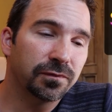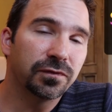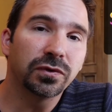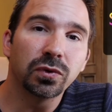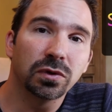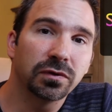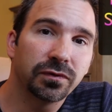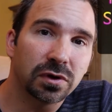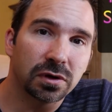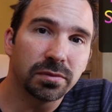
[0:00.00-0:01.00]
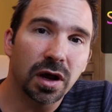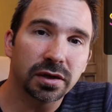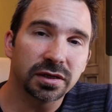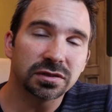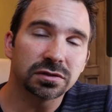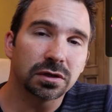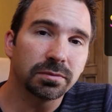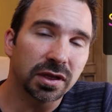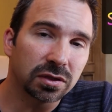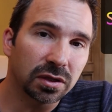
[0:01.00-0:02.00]
fuel for our bodies and our
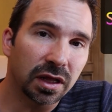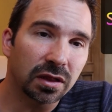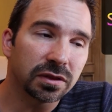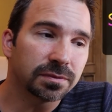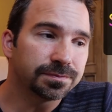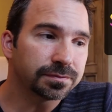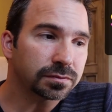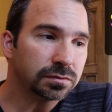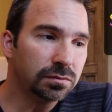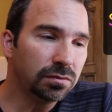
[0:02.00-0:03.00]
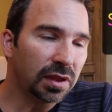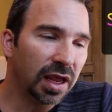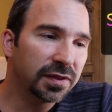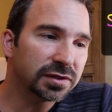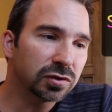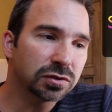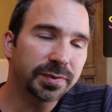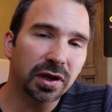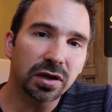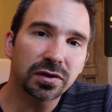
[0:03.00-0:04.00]
mental health? And this goes
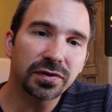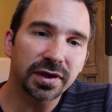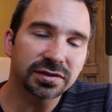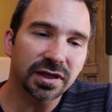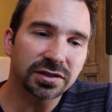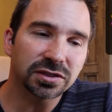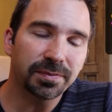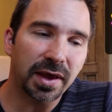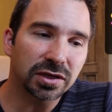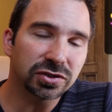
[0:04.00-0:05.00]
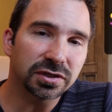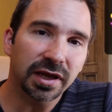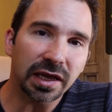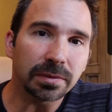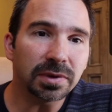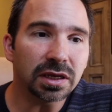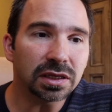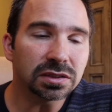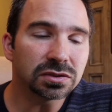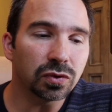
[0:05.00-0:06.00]
beyond things like just managing
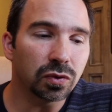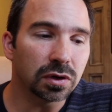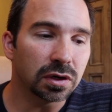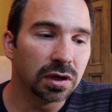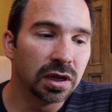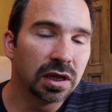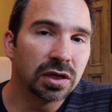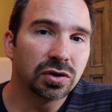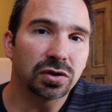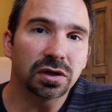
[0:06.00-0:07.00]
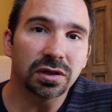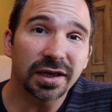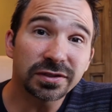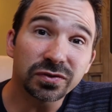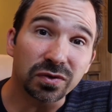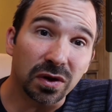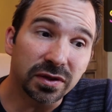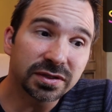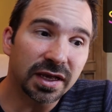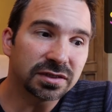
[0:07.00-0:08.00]
diabetes or your cholesterol.
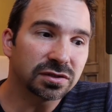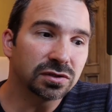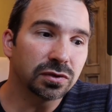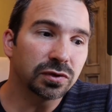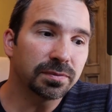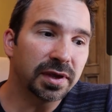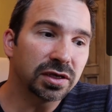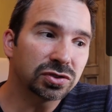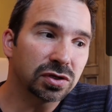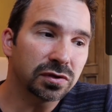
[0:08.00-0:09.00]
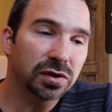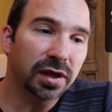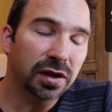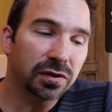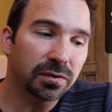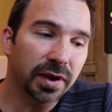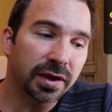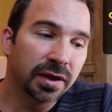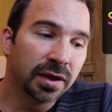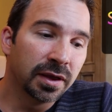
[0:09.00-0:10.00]
This has to do with making sure that you're getting the right